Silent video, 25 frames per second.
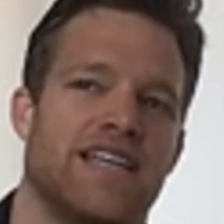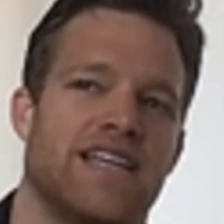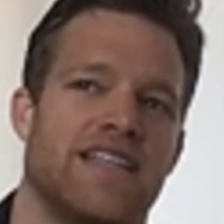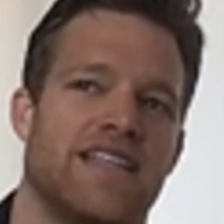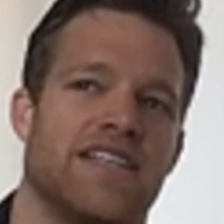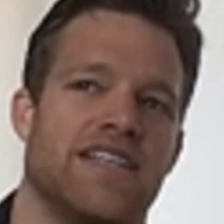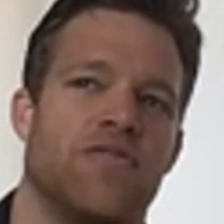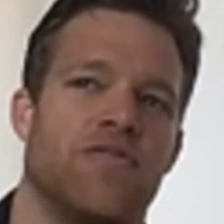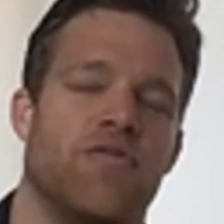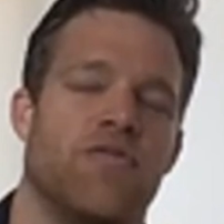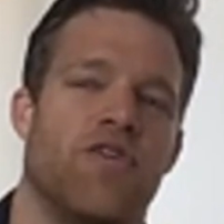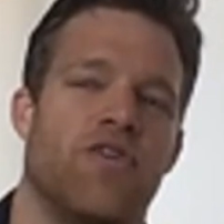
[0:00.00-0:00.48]
at
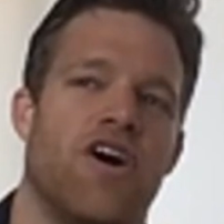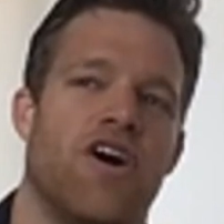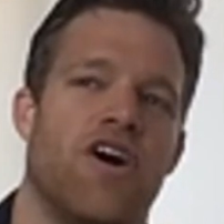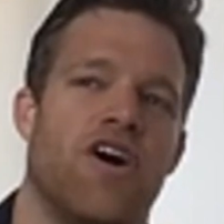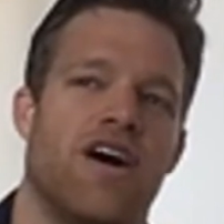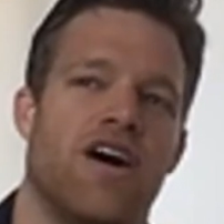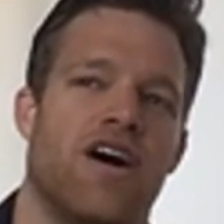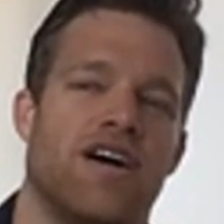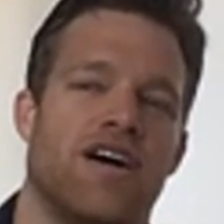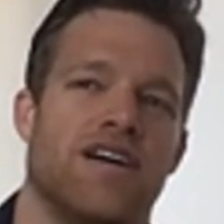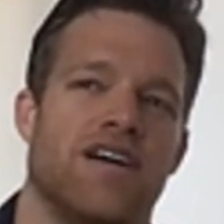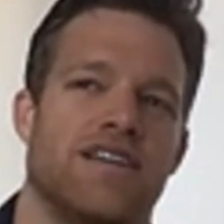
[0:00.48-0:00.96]
the
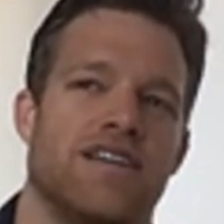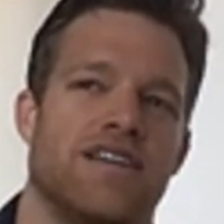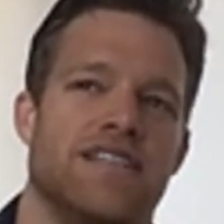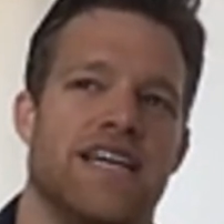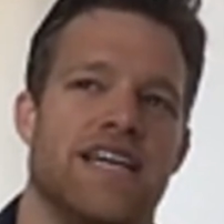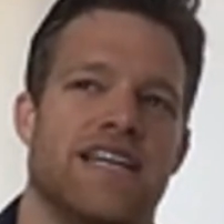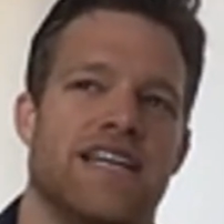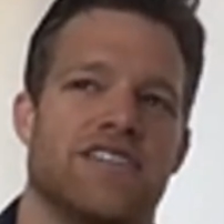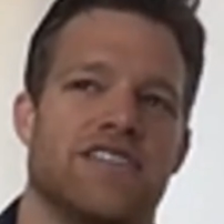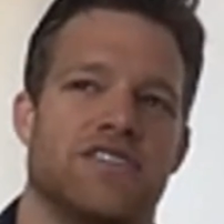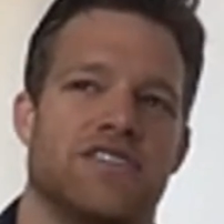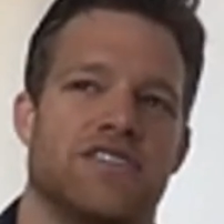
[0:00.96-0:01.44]
raw
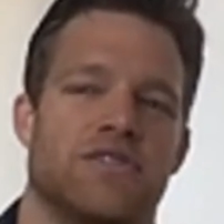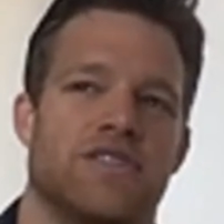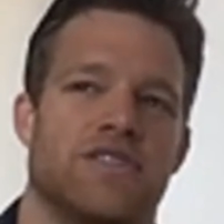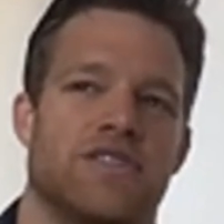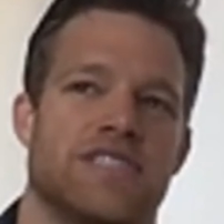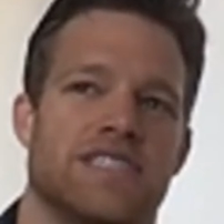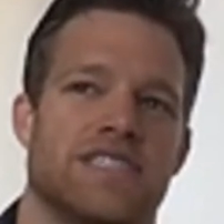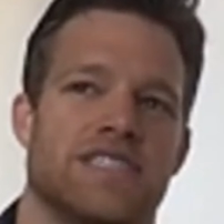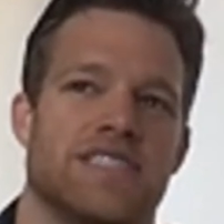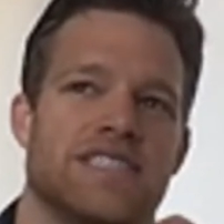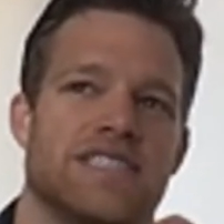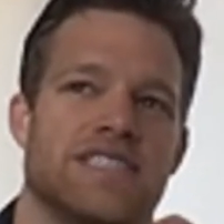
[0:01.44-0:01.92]
data
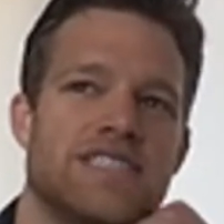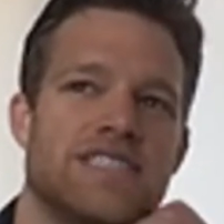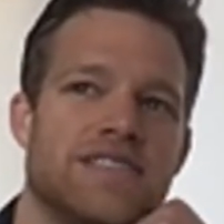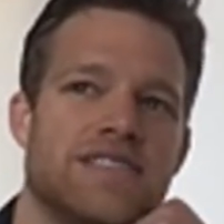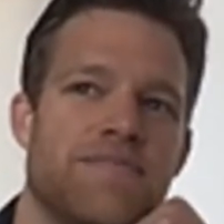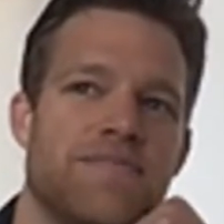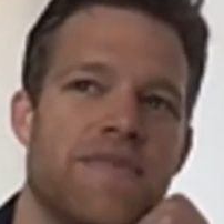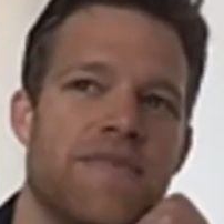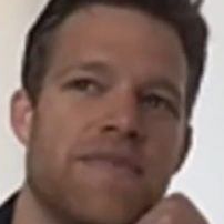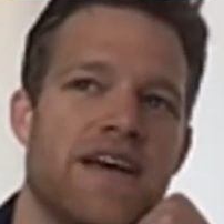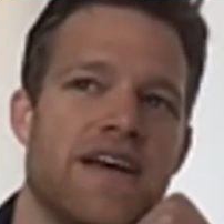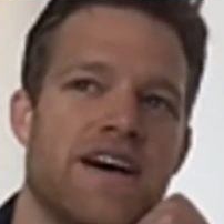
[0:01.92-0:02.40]
sources,
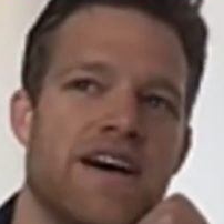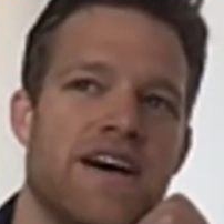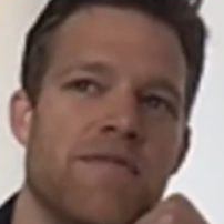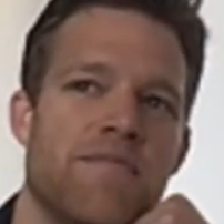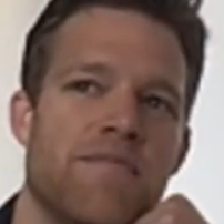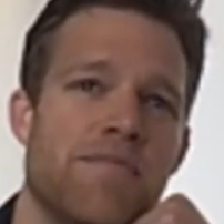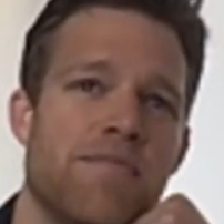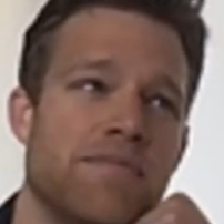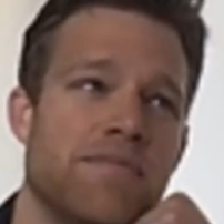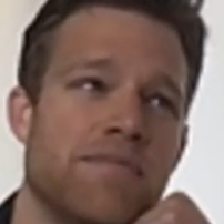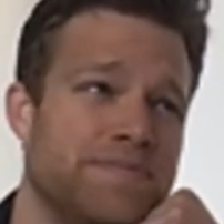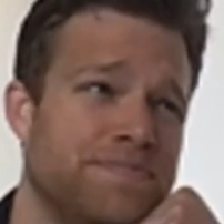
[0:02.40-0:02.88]

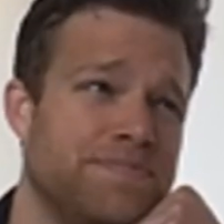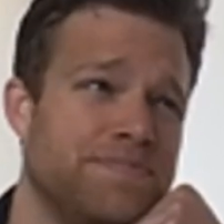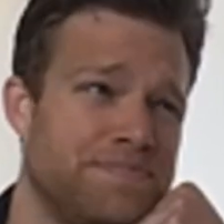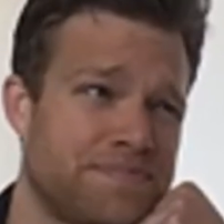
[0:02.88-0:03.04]
um,